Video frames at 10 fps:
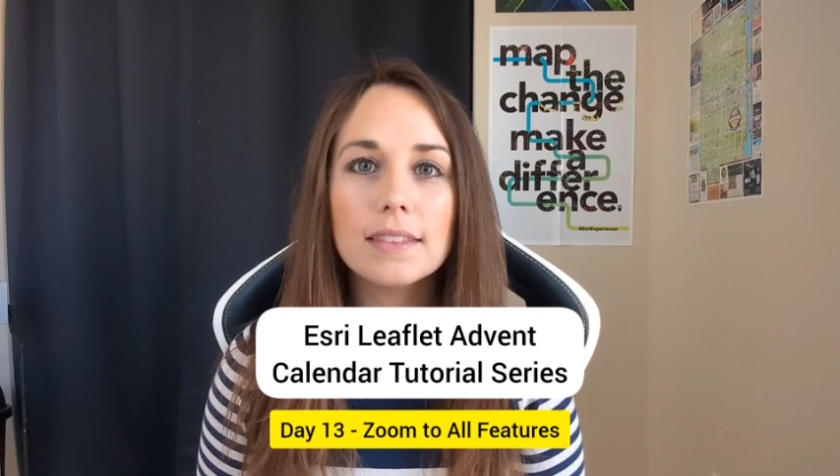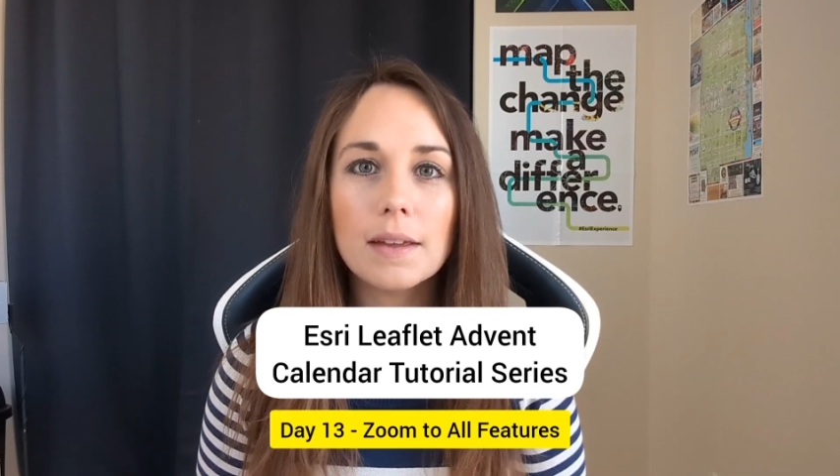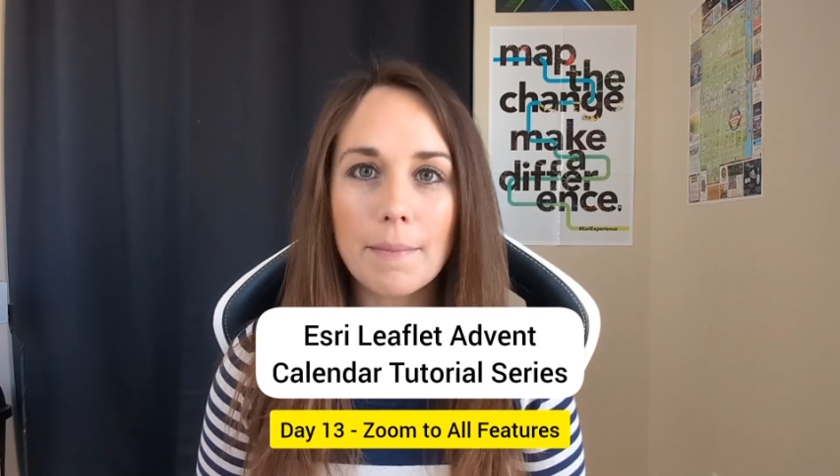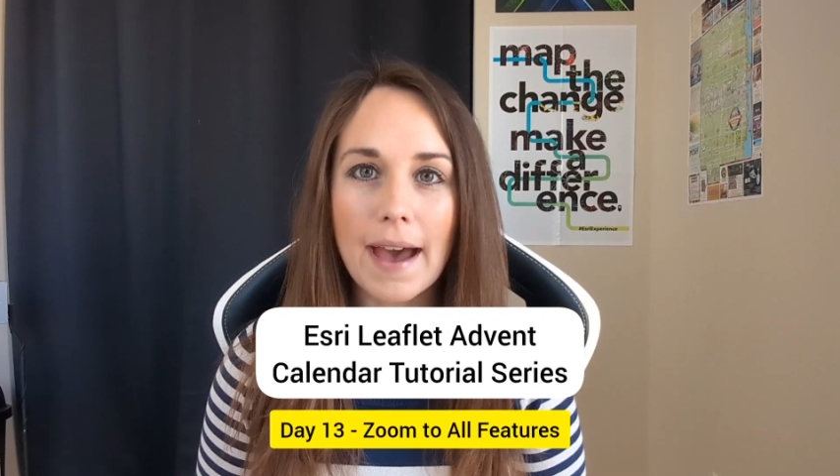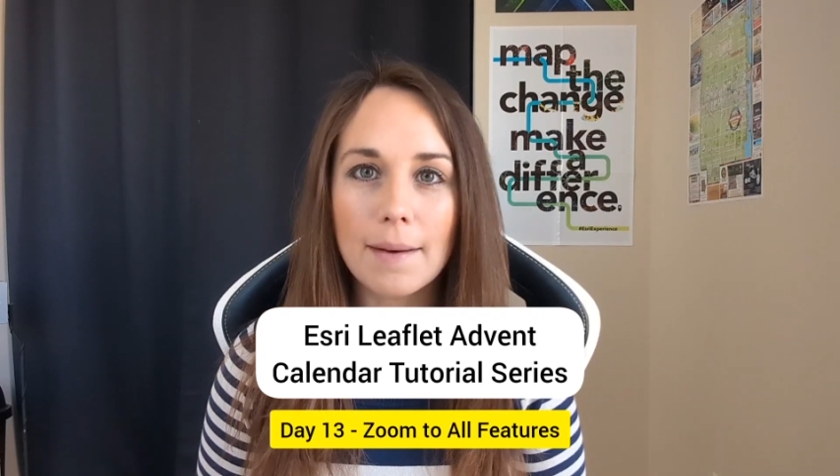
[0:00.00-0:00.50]

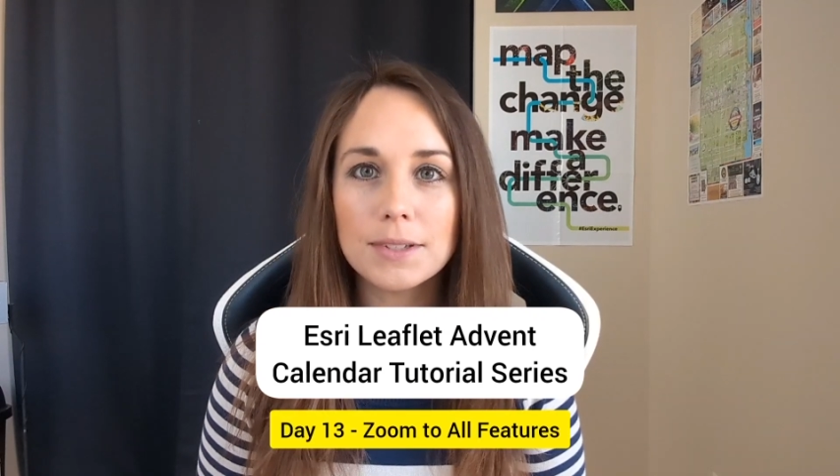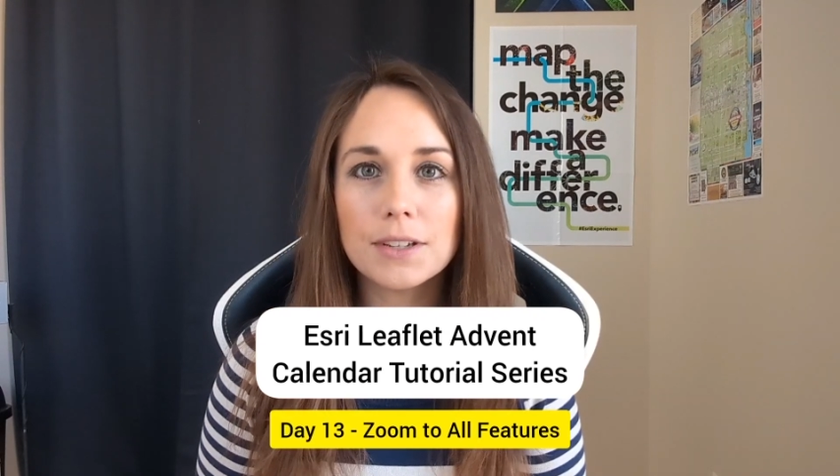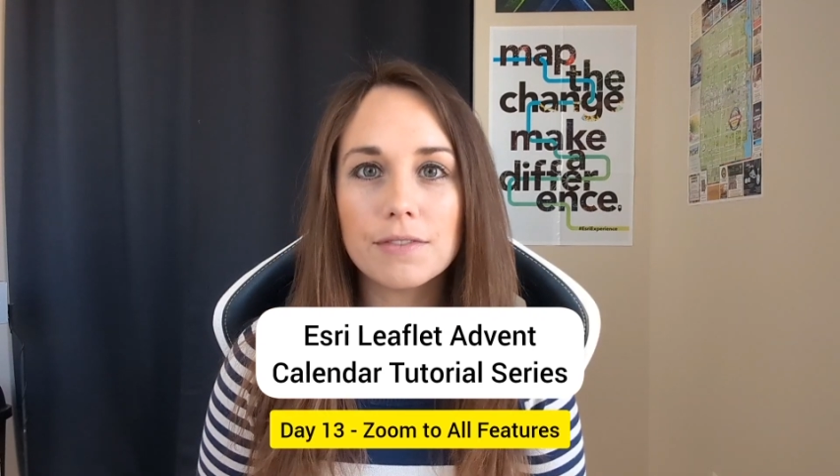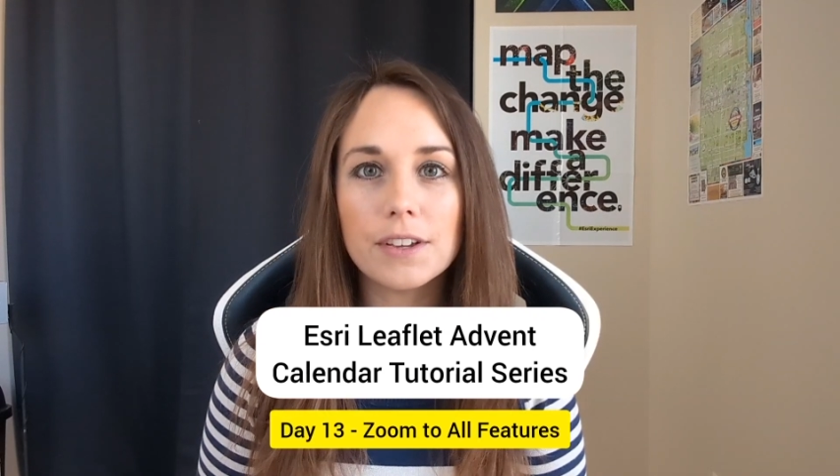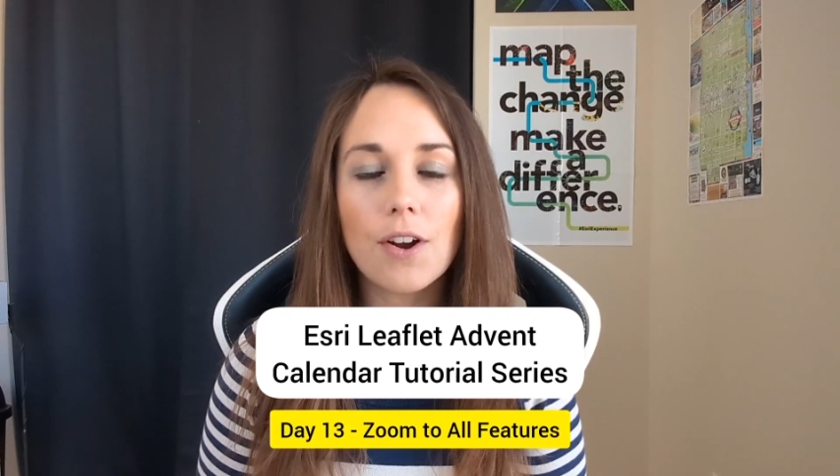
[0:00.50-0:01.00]
the map
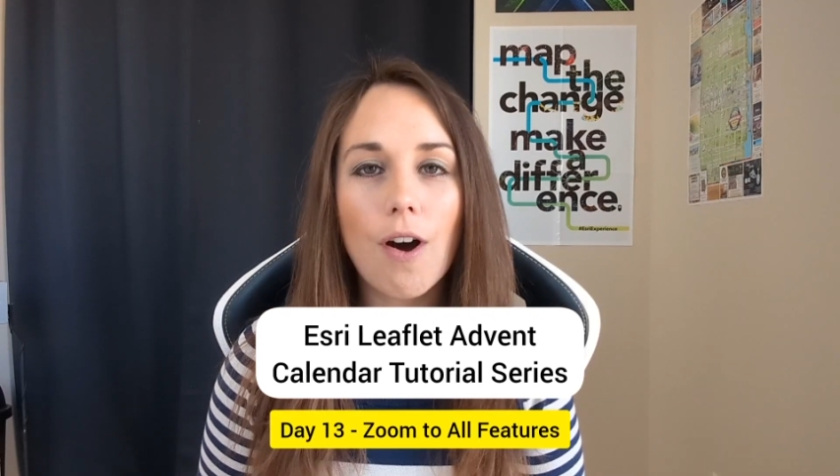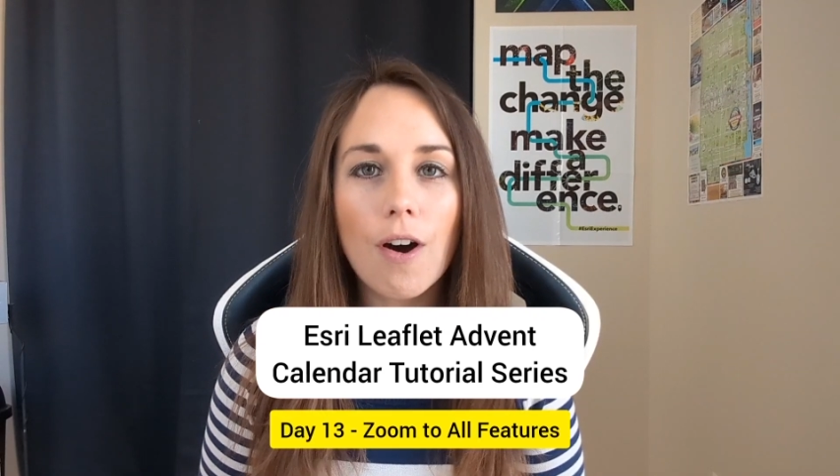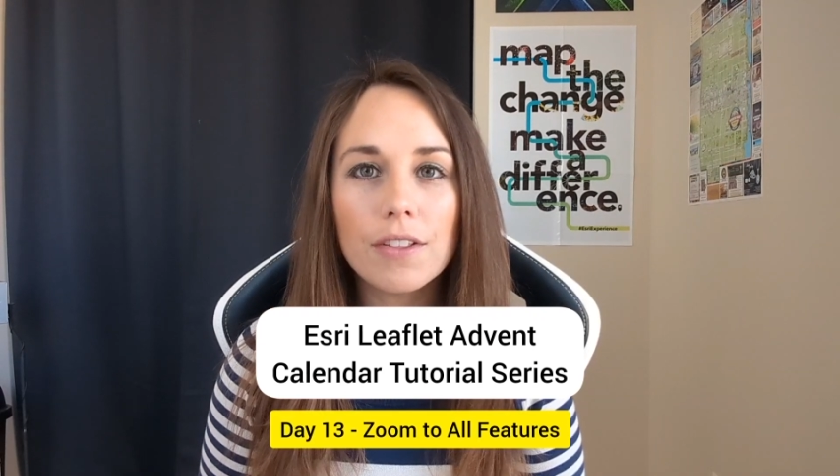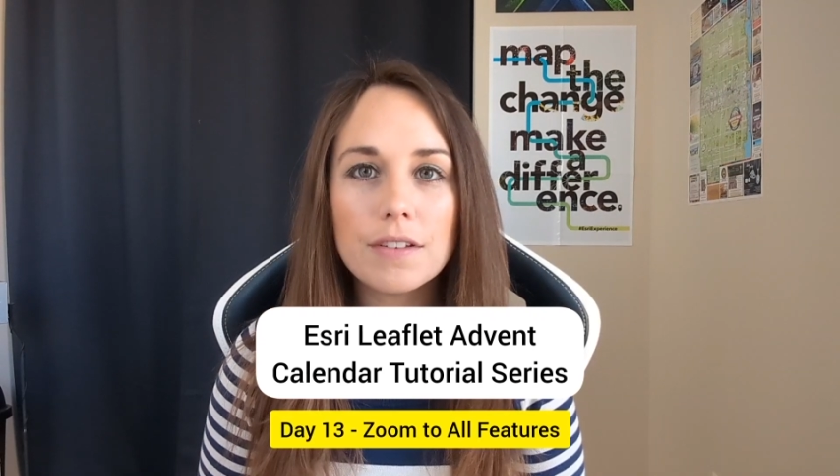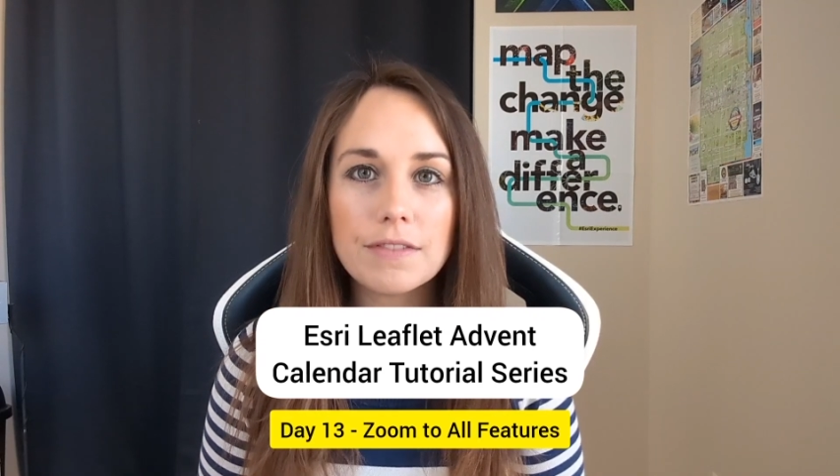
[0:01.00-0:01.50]
to fit all the